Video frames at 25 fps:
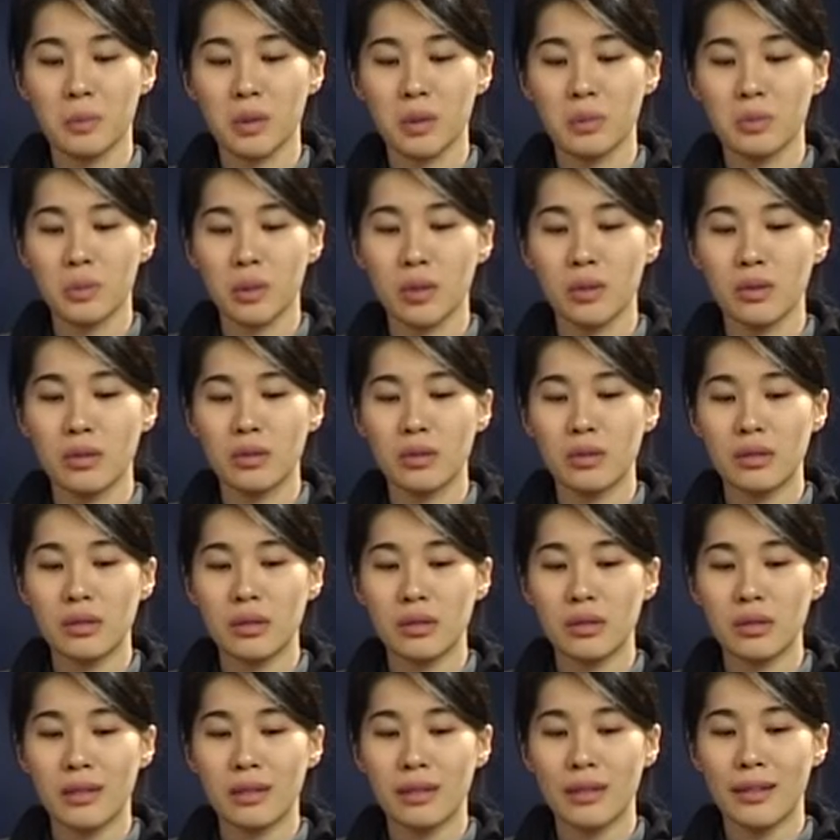people
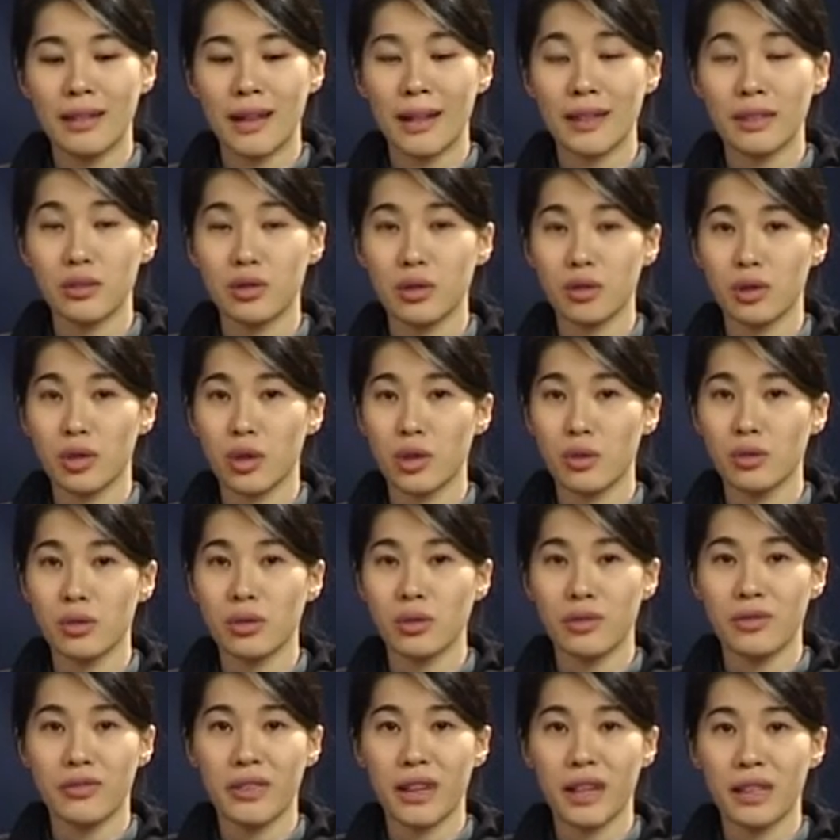like to go
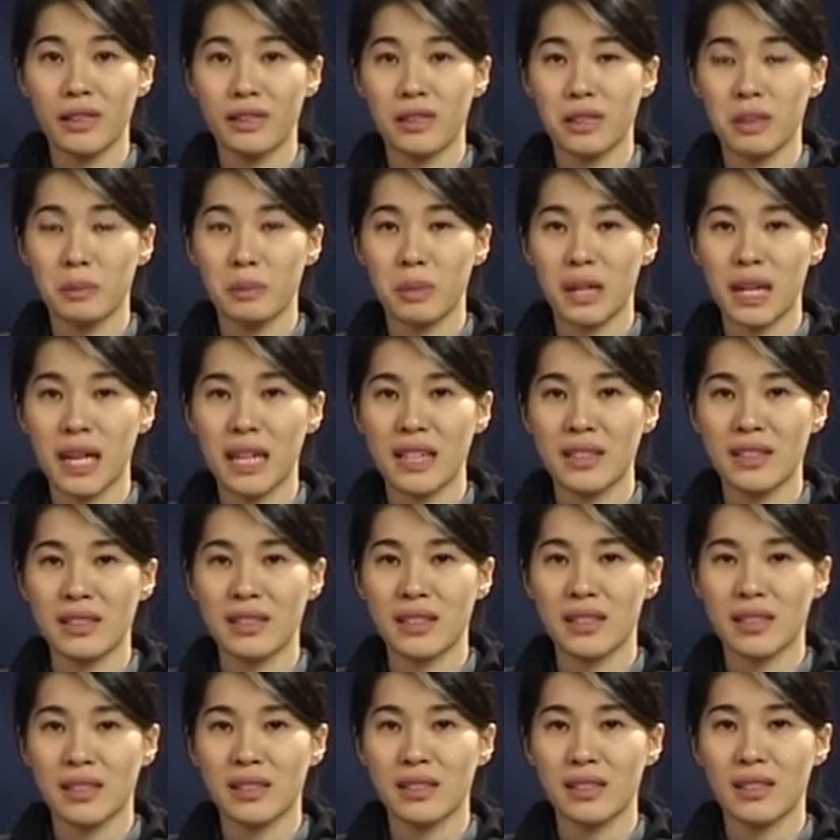to fancy
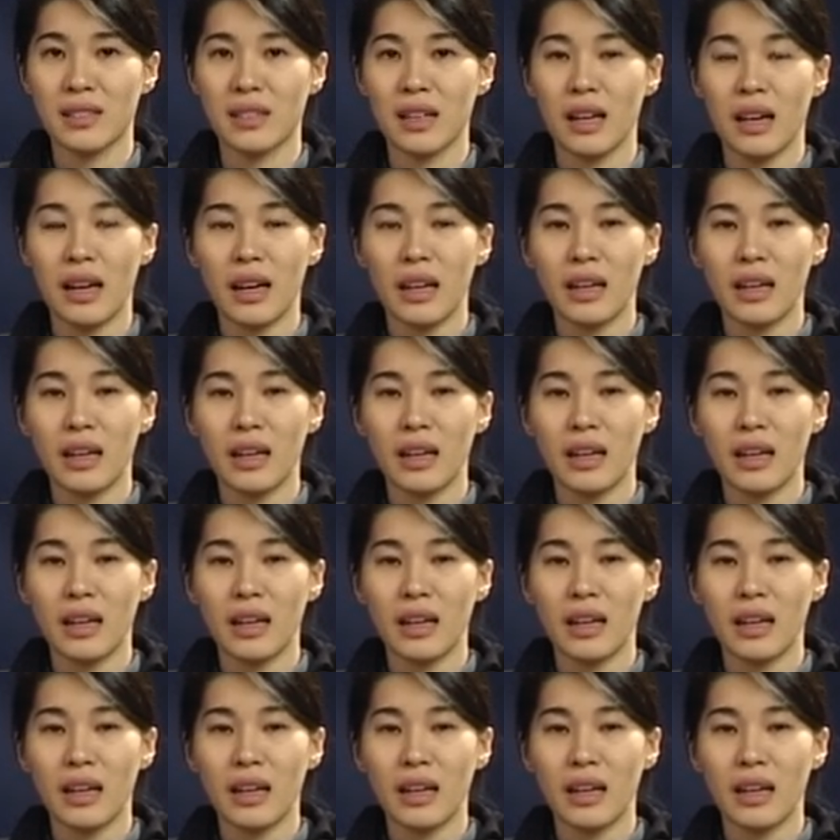places.